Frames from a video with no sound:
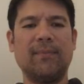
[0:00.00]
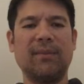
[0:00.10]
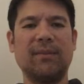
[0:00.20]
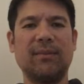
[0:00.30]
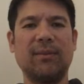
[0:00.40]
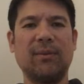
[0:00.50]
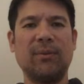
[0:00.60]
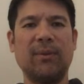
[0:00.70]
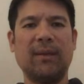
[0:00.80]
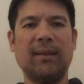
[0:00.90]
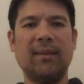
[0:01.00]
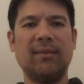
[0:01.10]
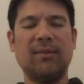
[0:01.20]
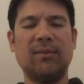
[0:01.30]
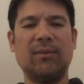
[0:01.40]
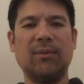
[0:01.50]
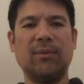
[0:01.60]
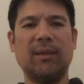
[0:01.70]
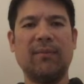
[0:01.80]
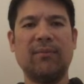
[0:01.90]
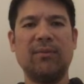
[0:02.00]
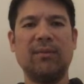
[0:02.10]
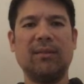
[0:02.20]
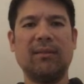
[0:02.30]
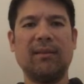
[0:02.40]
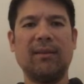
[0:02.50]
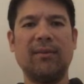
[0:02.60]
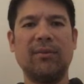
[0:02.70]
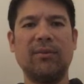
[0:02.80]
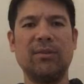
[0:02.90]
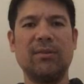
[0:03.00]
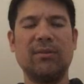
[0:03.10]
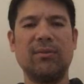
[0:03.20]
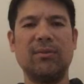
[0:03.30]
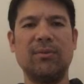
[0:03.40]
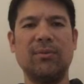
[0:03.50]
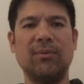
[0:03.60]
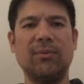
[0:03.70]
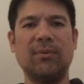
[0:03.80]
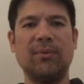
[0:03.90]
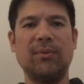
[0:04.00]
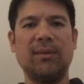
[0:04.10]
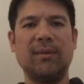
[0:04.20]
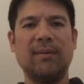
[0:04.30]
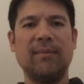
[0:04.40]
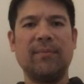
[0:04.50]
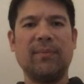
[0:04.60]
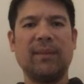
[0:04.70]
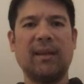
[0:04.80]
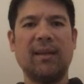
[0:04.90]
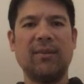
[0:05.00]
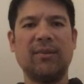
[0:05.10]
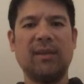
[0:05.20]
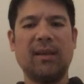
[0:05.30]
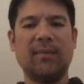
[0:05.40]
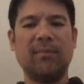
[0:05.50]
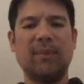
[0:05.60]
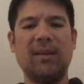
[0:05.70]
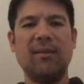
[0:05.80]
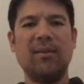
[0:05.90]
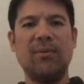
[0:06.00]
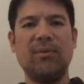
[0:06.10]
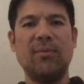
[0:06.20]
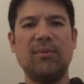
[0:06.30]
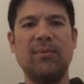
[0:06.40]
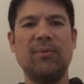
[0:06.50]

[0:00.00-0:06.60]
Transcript: So I guess you don't have to declare. You just do hashtag menu